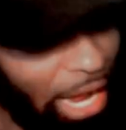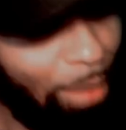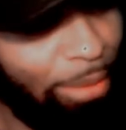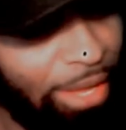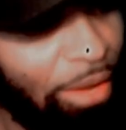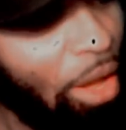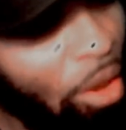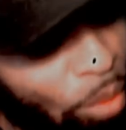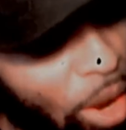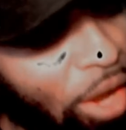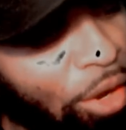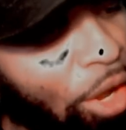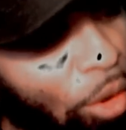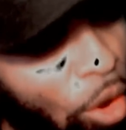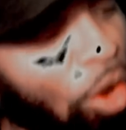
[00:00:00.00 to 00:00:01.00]
I mean,
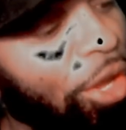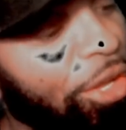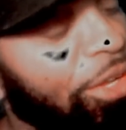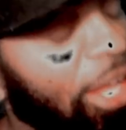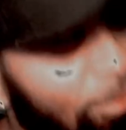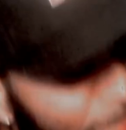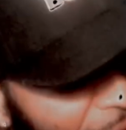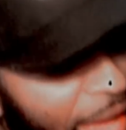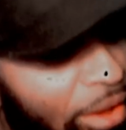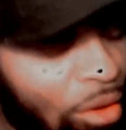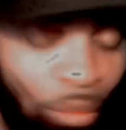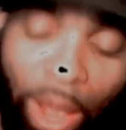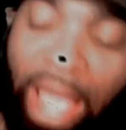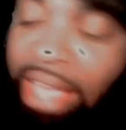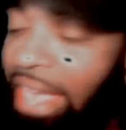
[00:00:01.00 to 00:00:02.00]
well, oh, he can give him that.
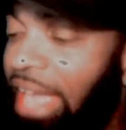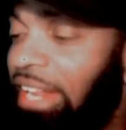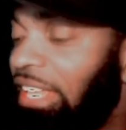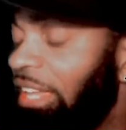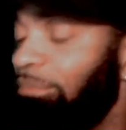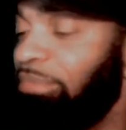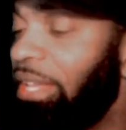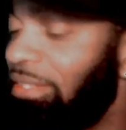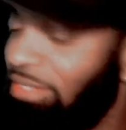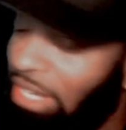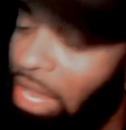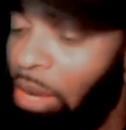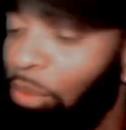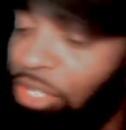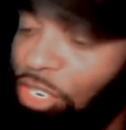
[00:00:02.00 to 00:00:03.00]
Why can't he give him this?
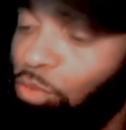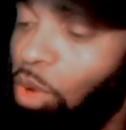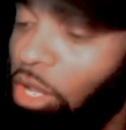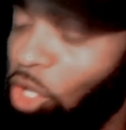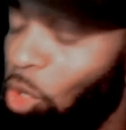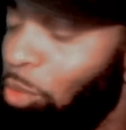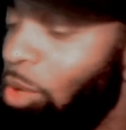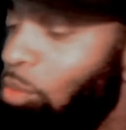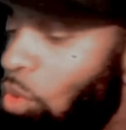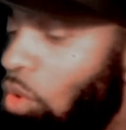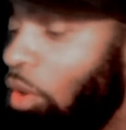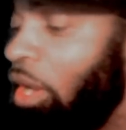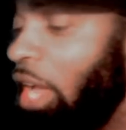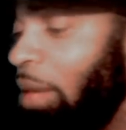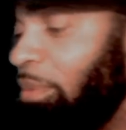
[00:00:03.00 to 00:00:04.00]
We just want a little bit
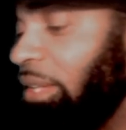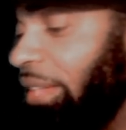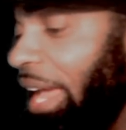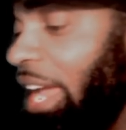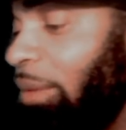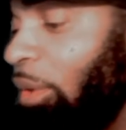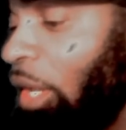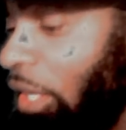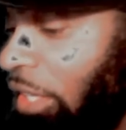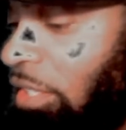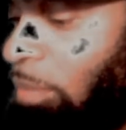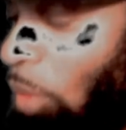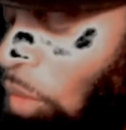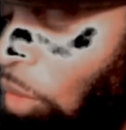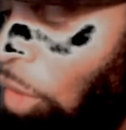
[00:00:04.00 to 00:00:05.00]
more. I mean, damn.
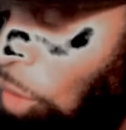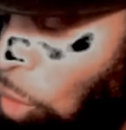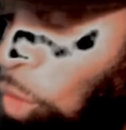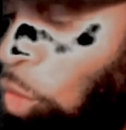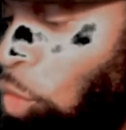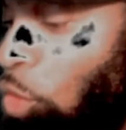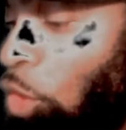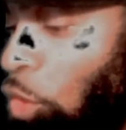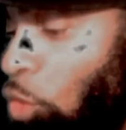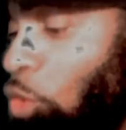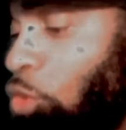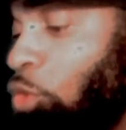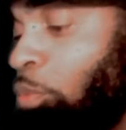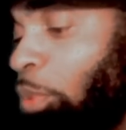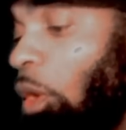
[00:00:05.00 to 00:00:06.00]
Listen, bro, you you
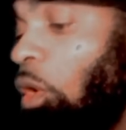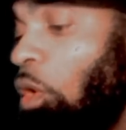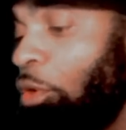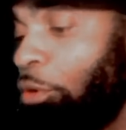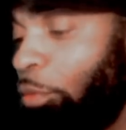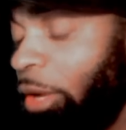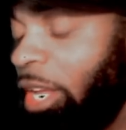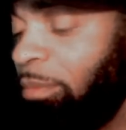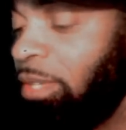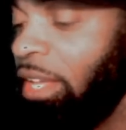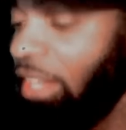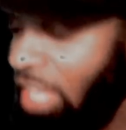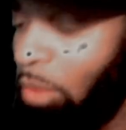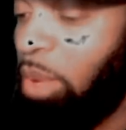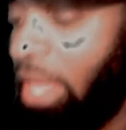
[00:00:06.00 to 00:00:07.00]
you you bought all the ribs.
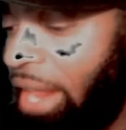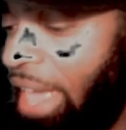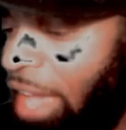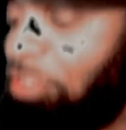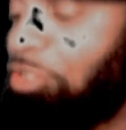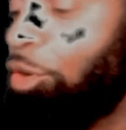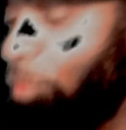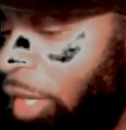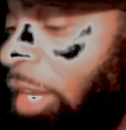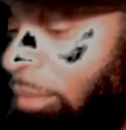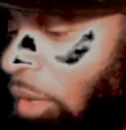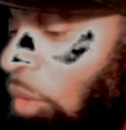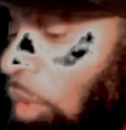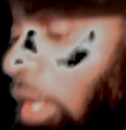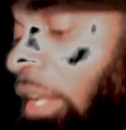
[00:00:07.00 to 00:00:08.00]
Can we get an extra rib
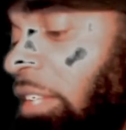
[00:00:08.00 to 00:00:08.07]
though?